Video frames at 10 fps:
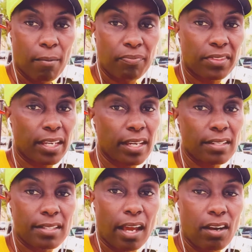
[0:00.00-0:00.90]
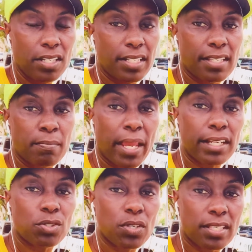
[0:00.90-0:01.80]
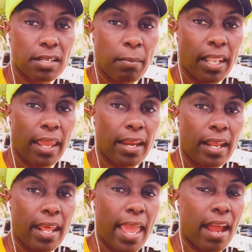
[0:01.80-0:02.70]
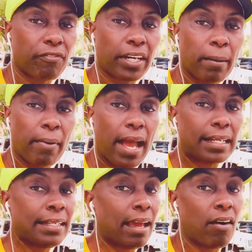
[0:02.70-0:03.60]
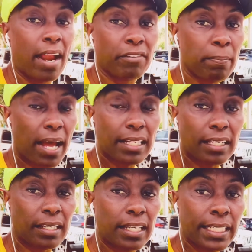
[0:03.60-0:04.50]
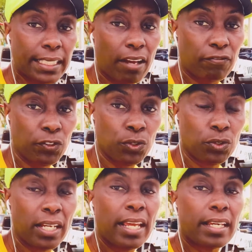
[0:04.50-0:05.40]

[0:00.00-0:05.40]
Things that are just made to assimilate in the African body. Now, everybody can eat that food.